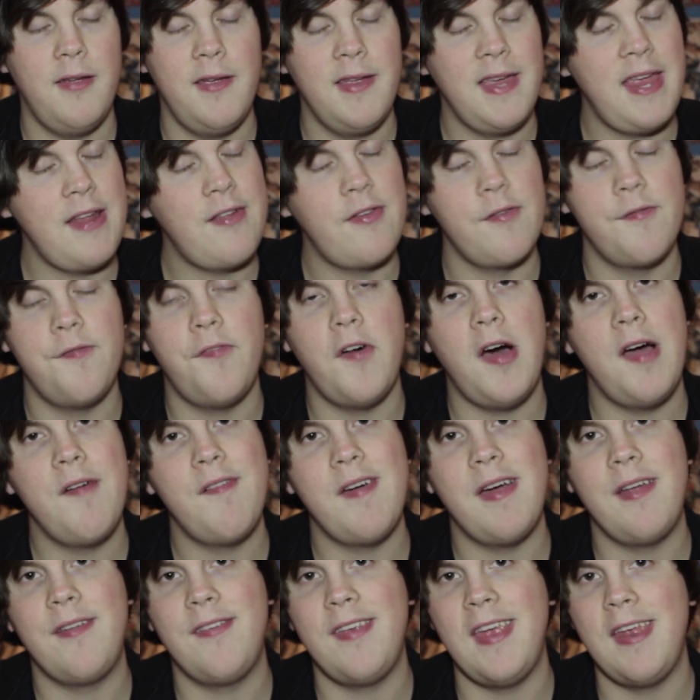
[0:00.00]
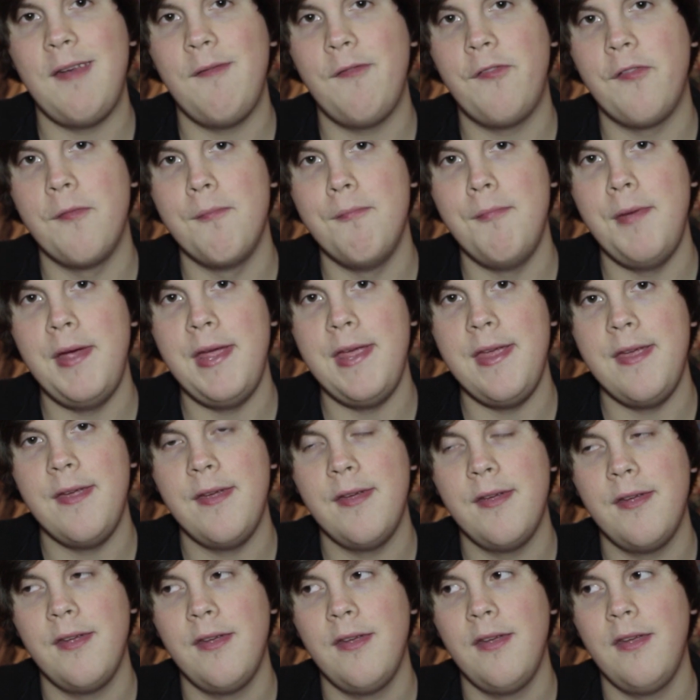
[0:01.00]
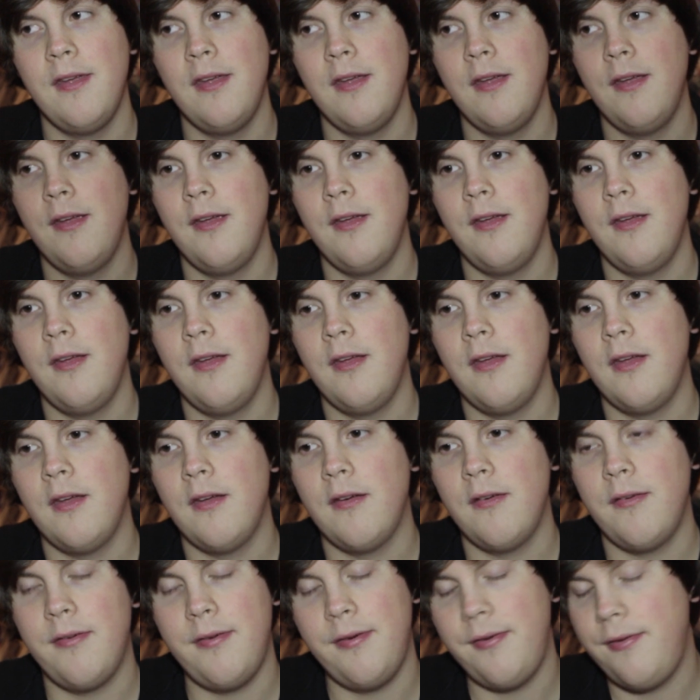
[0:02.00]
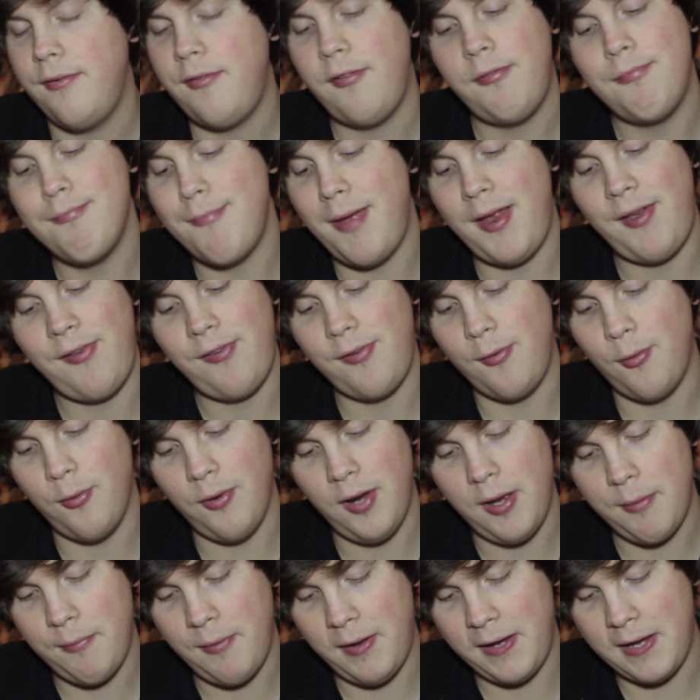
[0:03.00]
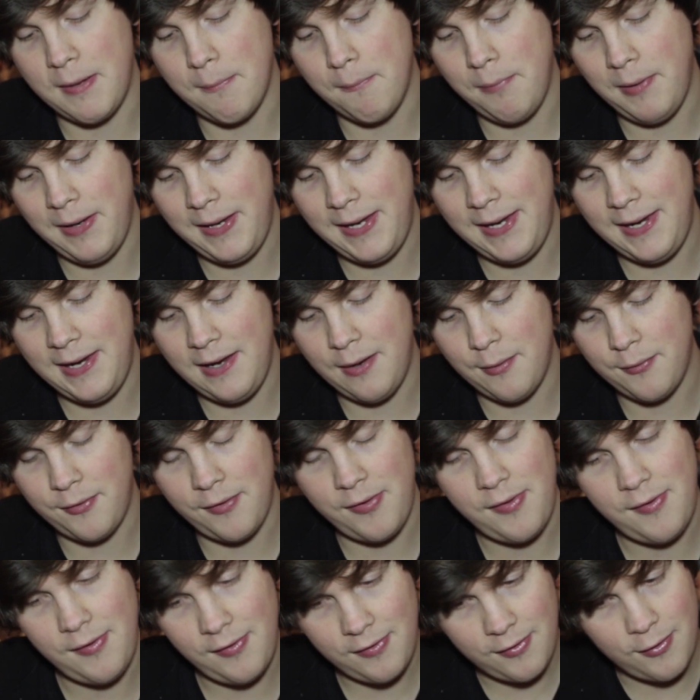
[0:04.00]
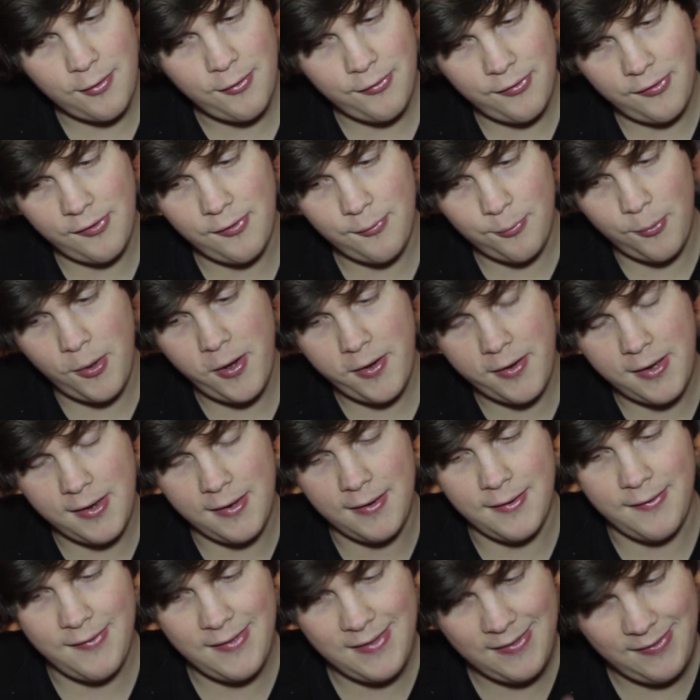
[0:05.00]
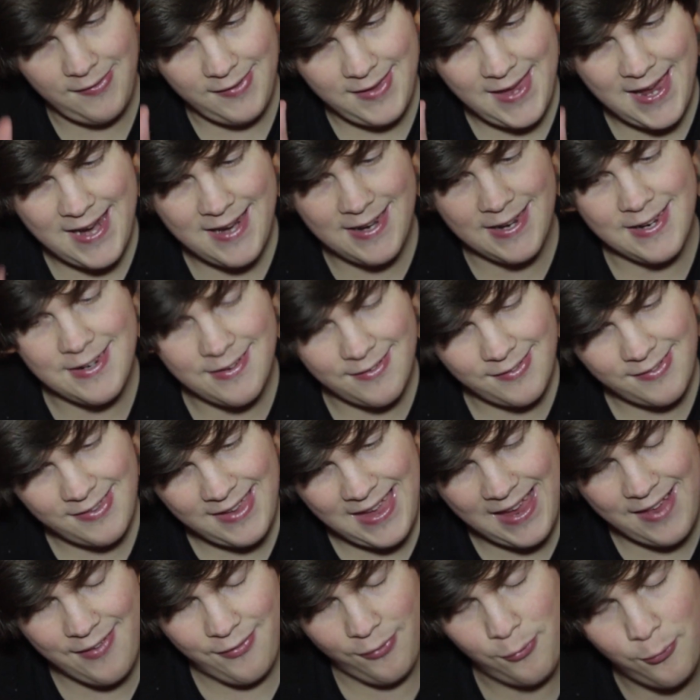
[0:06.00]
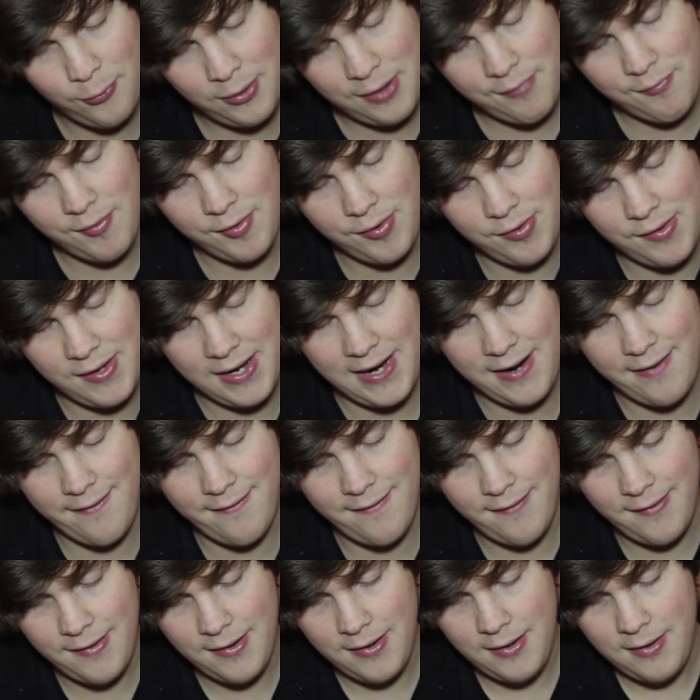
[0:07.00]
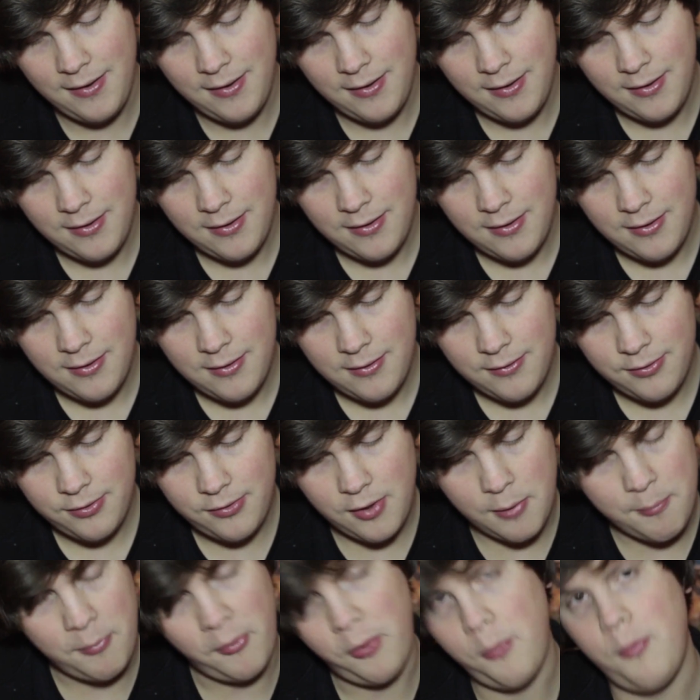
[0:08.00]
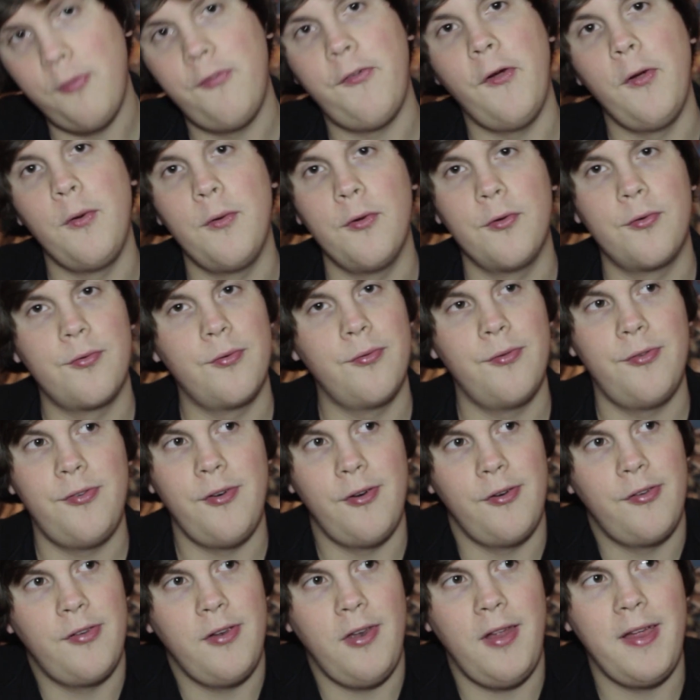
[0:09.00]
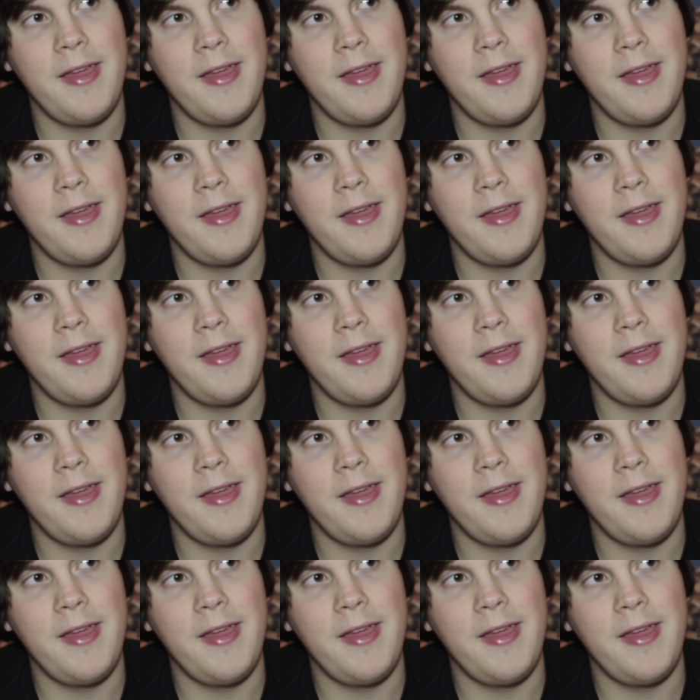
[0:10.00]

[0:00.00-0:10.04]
It gets a 5 out of 10 from me. Just messed it all up, like, completely. I was like, this is good, this is working, and then the ending just cancelled everything out. Don't bother with Focus, seriously.